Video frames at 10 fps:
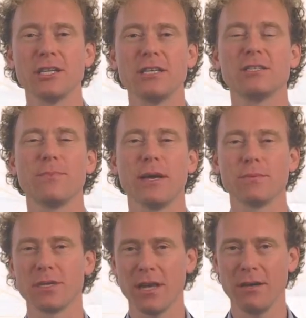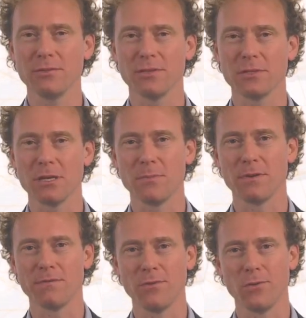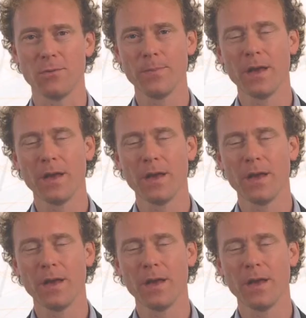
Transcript: needs to be able to count on someone for.